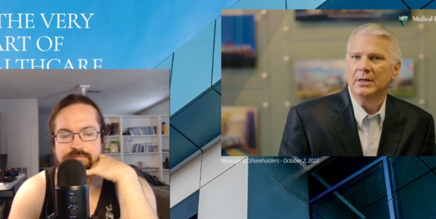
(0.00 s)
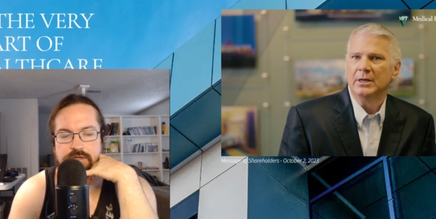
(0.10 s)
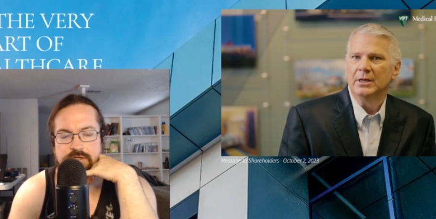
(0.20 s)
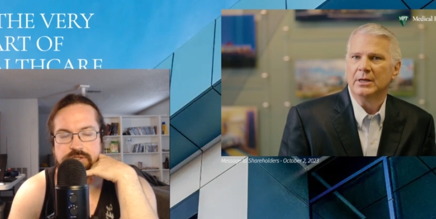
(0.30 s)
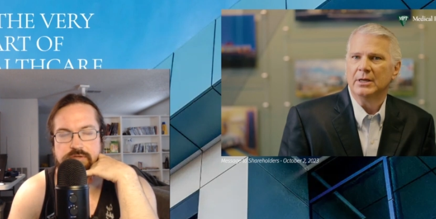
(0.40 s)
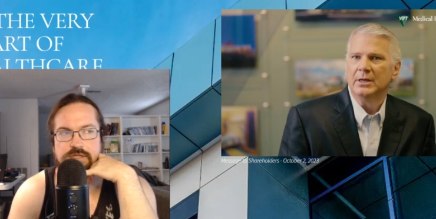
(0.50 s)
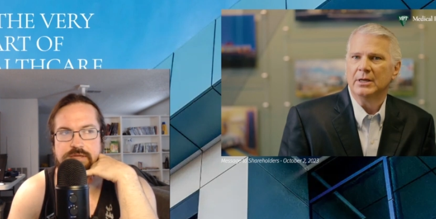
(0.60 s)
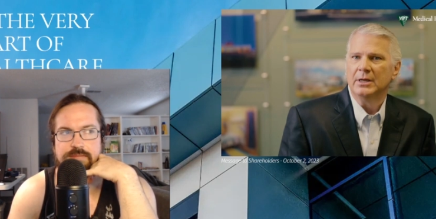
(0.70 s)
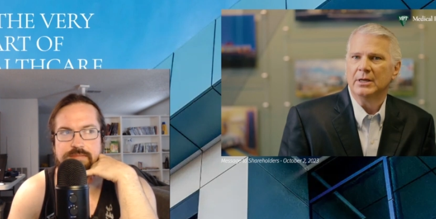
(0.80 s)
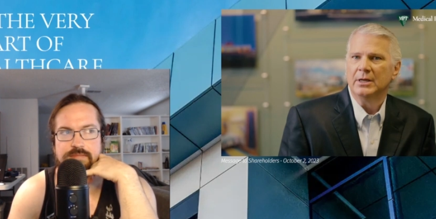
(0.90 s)
Speaker 1: certainly
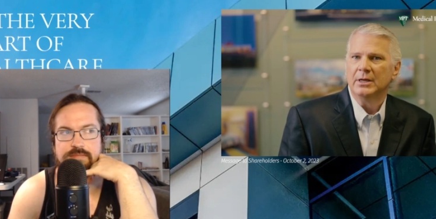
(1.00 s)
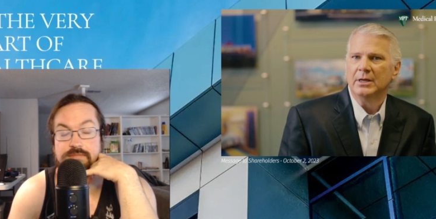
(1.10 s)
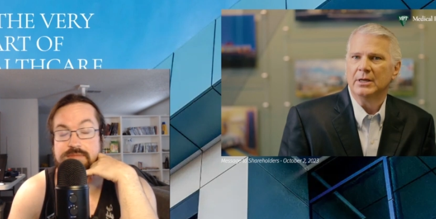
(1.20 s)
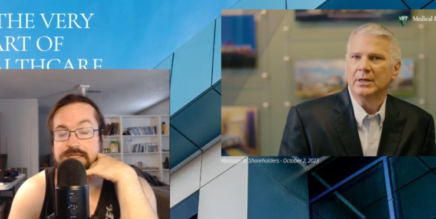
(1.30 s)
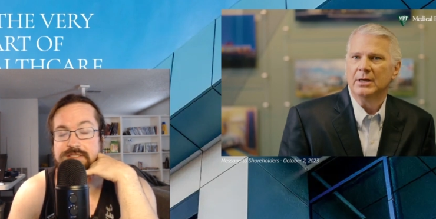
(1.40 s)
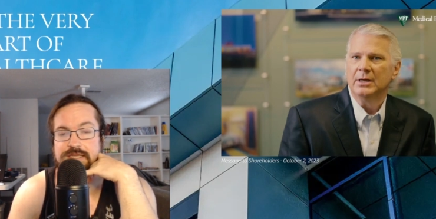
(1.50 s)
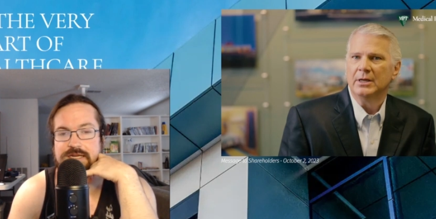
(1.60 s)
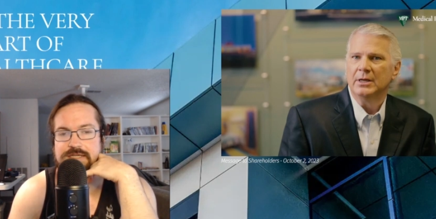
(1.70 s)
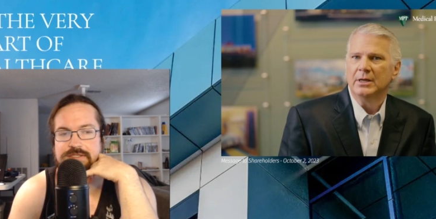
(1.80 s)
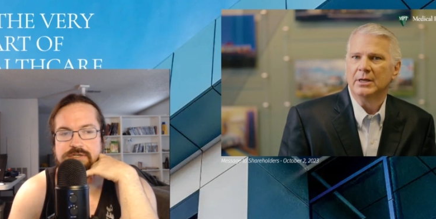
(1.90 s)
means that
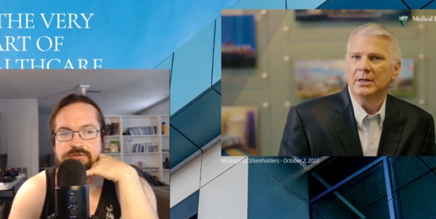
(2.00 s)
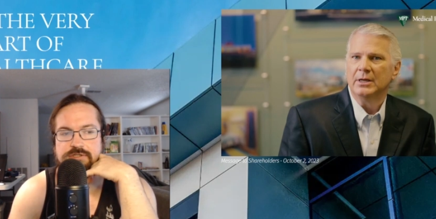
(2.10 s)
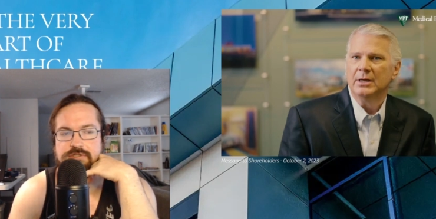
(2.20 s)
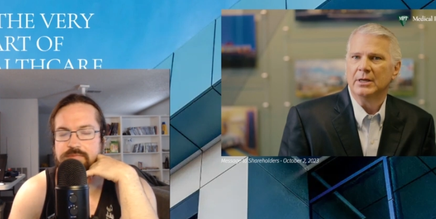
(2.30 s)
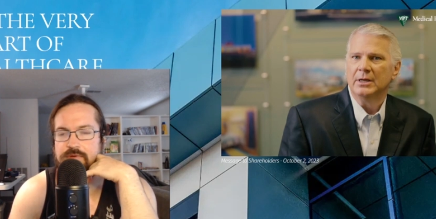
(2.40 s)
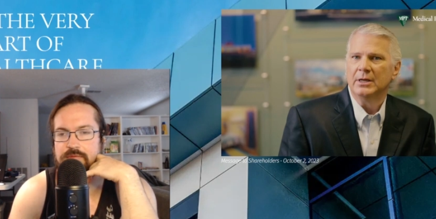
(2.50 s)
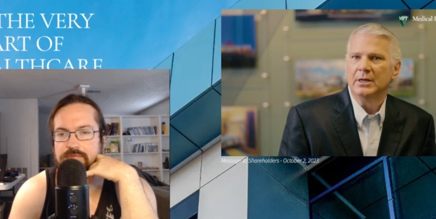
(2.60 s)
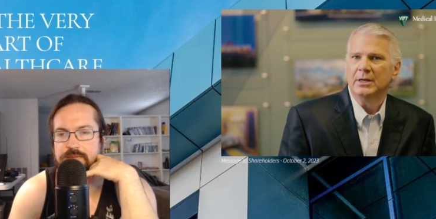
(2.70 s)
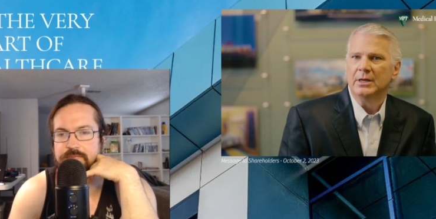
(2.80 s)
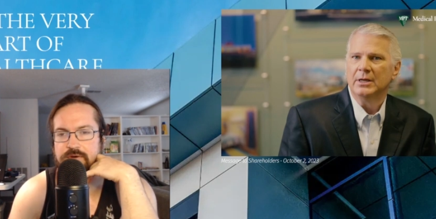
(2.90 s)
his interests are probably
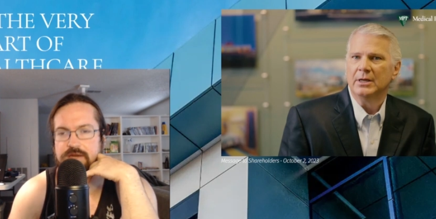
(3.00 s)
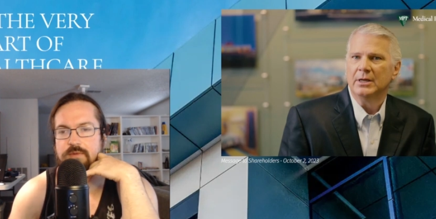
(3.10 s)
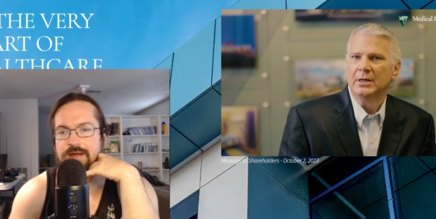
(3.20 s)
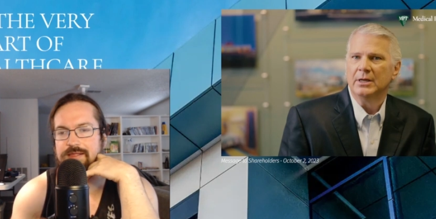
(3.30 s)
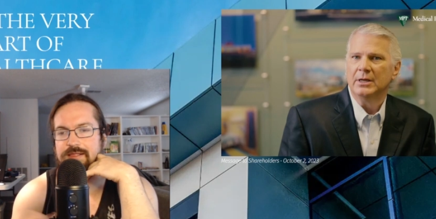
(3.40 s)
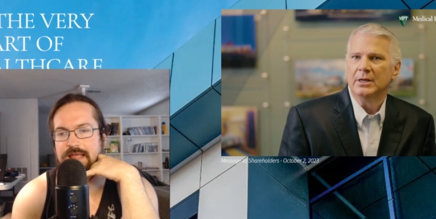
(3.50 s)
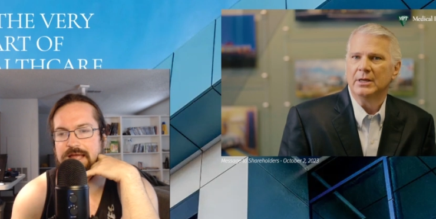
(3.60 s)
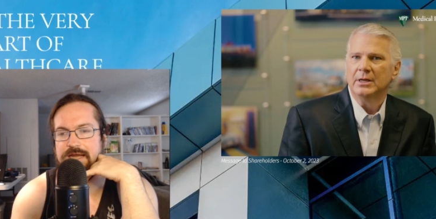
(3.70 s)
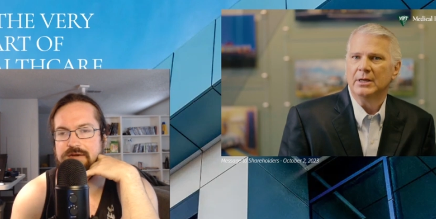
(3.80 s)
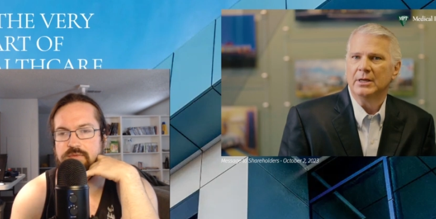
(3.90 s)
pretty well
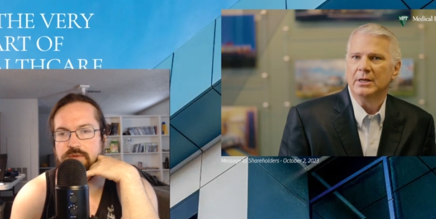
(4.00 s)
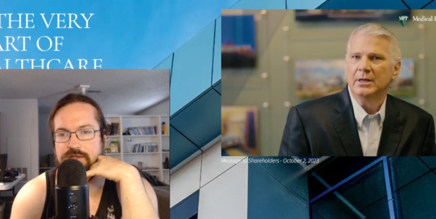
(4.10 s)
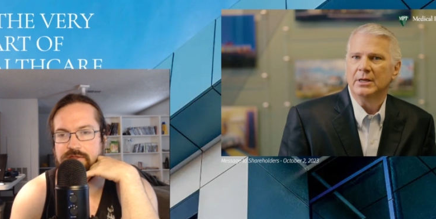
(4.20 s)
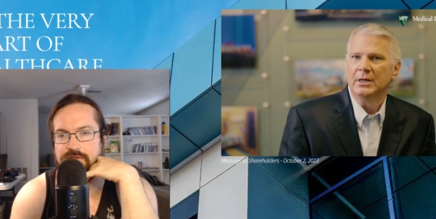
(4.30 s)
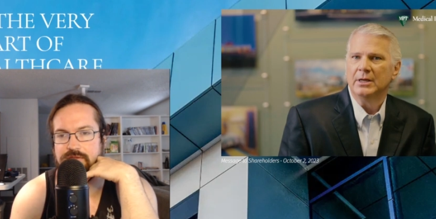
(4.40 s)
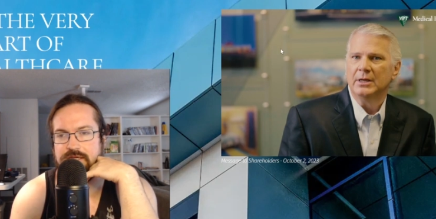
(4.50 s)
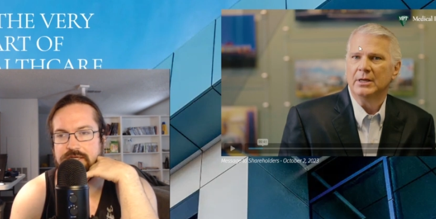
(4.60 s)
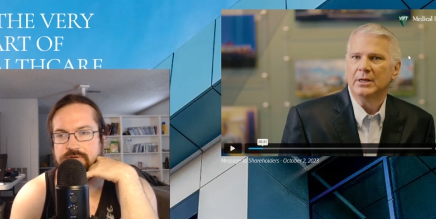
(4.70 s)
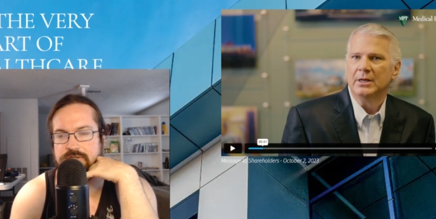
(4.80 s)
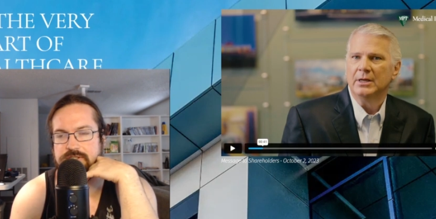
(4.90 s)
aligned with the
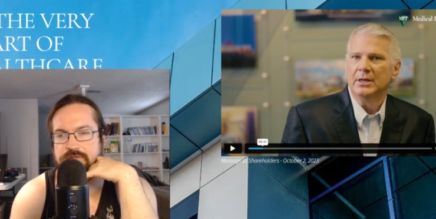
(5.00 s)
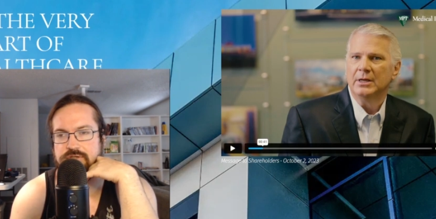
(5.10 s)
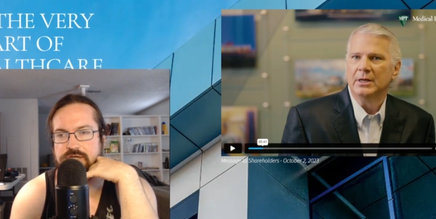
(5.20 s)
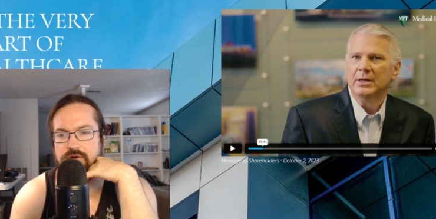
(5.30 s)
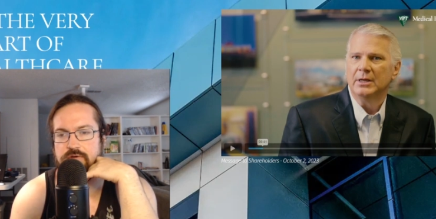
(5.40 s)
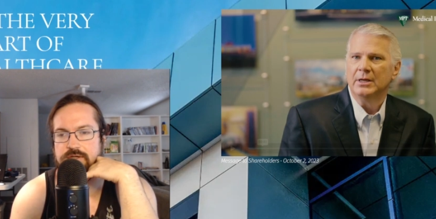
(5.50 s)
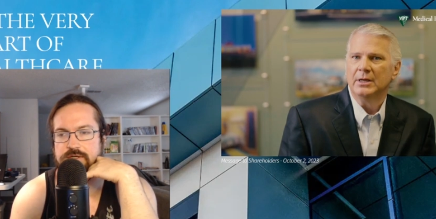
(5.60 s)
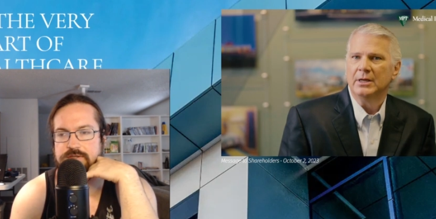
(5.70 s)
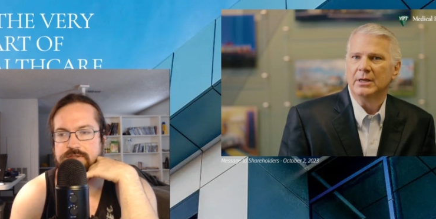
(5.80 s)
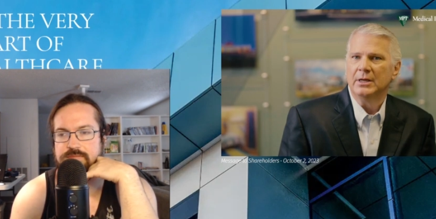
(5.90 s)
interests of
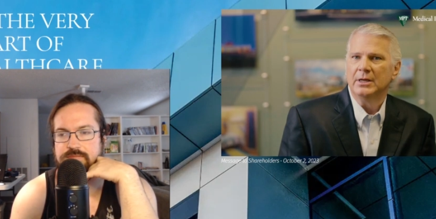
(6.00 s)
shareholders.